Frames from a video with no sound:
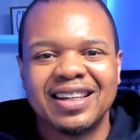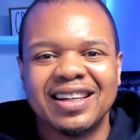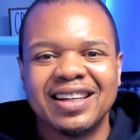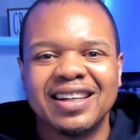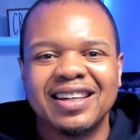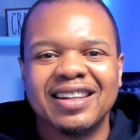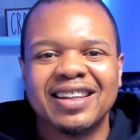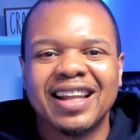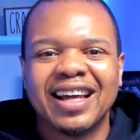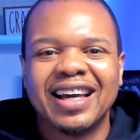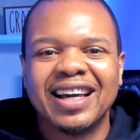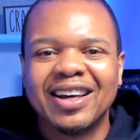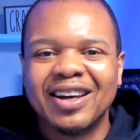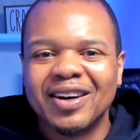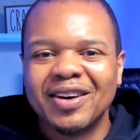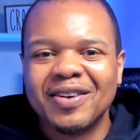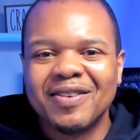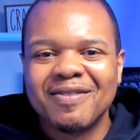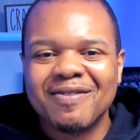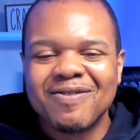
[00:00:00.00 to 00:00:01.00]
Like
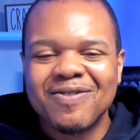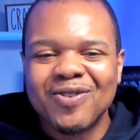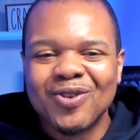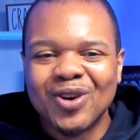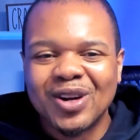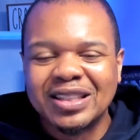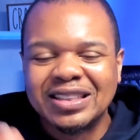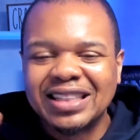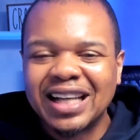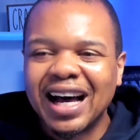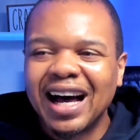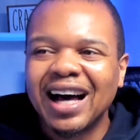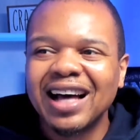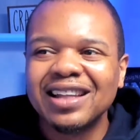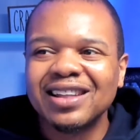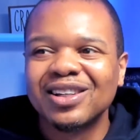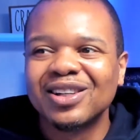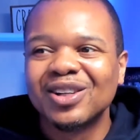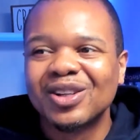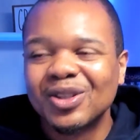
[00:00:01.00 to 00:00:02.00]
for a
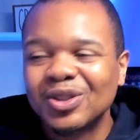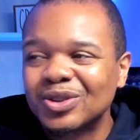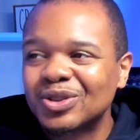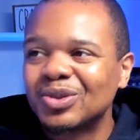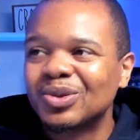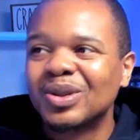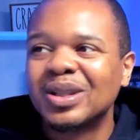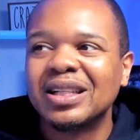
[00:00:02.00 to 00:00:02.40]
toddler who's 3